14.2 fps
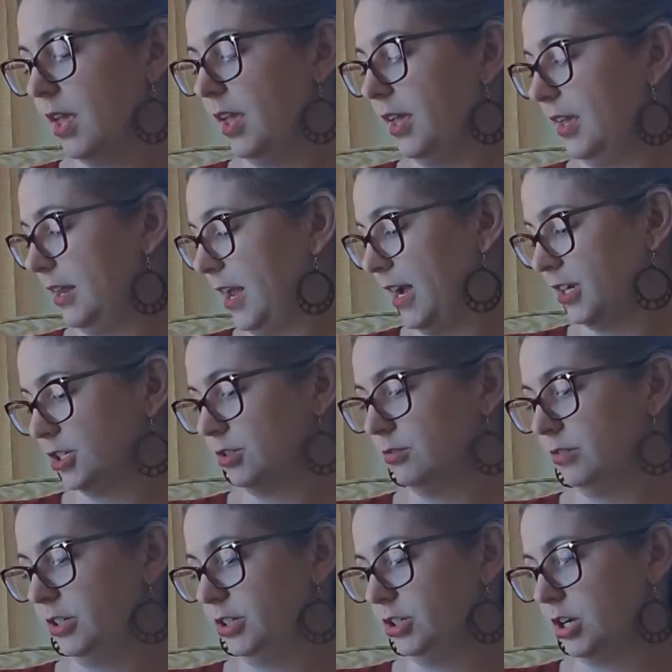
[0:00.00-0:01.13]
it
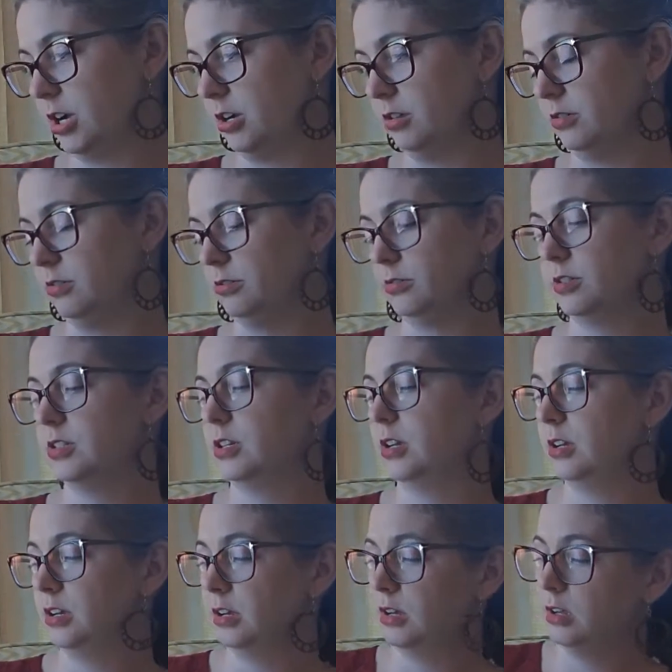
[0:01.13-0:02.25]
actually
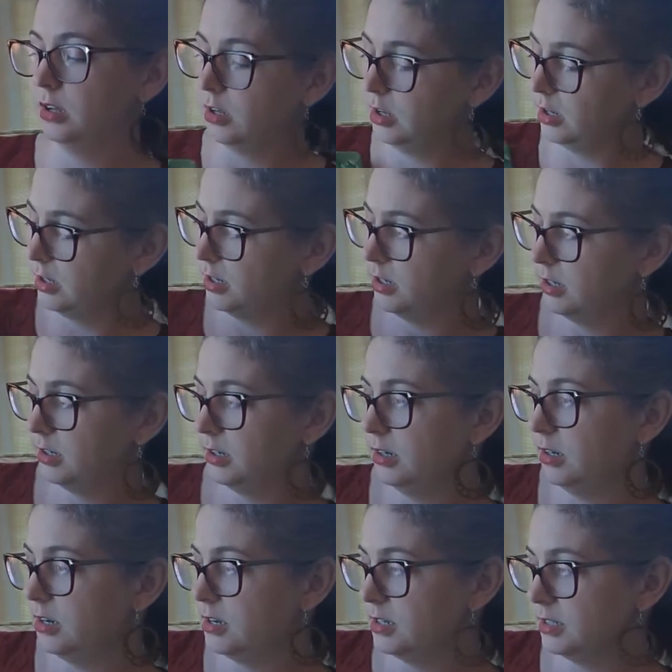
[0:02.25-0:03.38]
shows
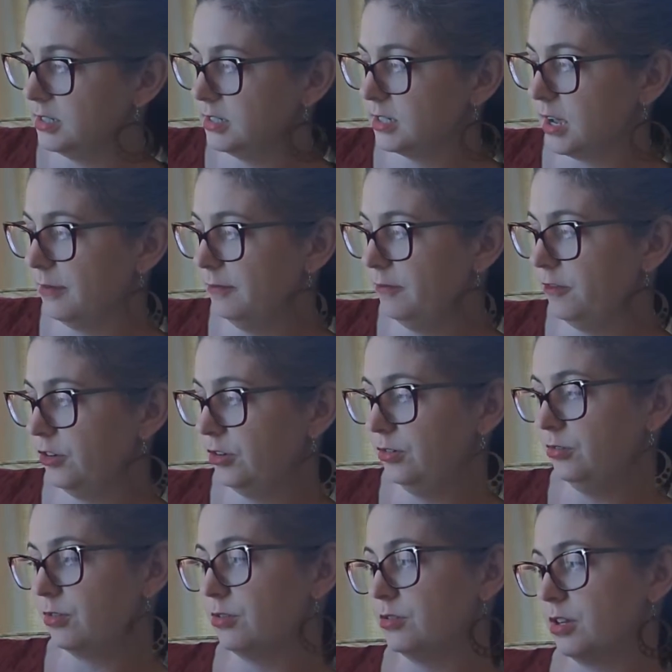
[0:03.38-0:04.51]
some food
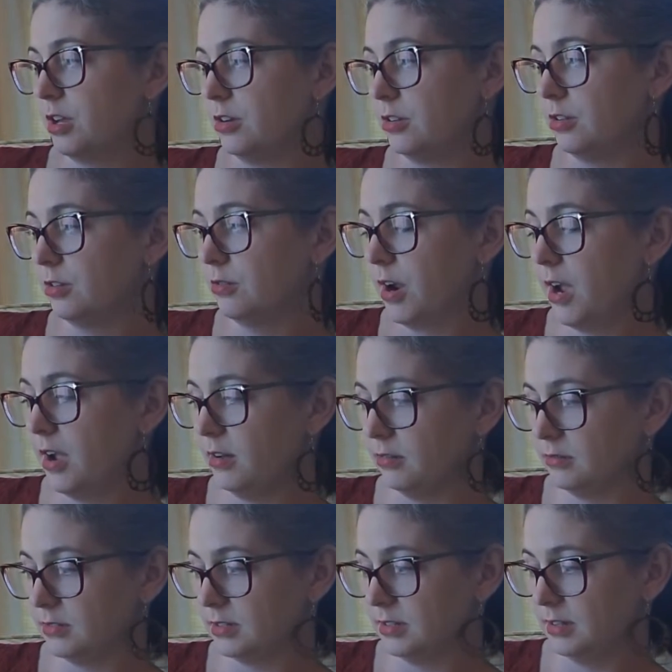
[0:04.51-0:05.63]
grows under the
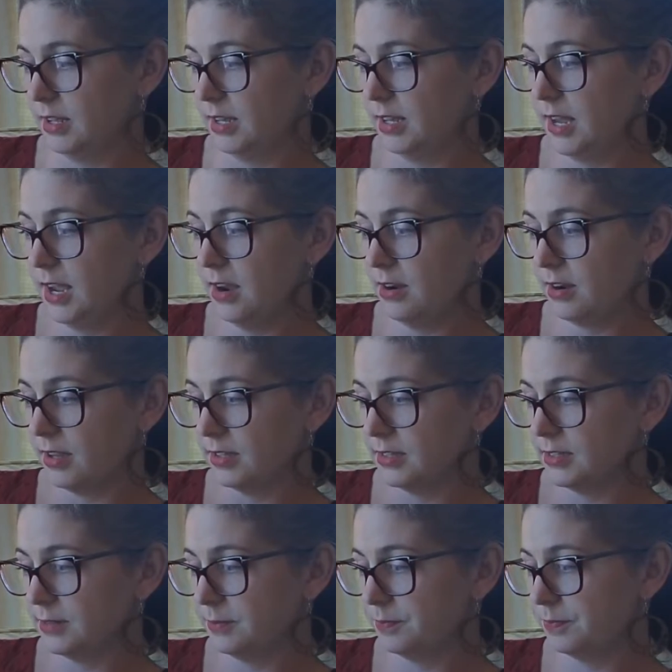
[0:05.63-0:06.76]
ground, like
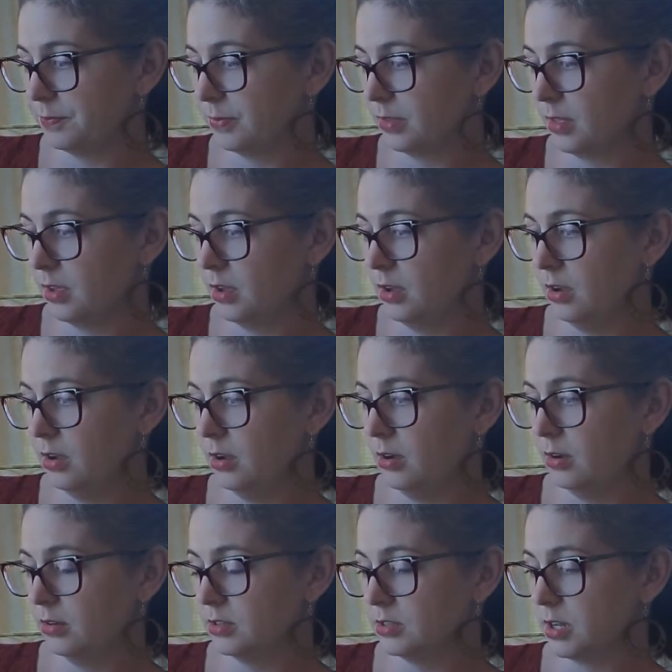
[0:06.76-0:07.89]
carrots.
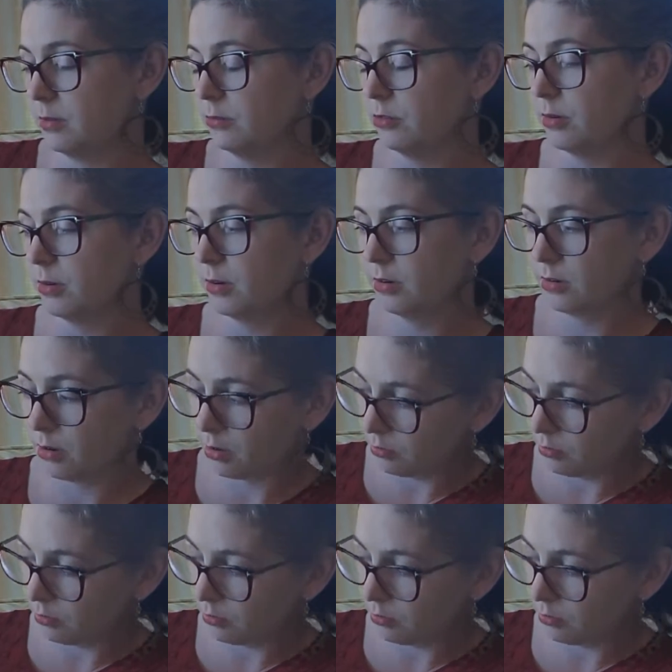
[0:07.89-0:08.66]
Some grow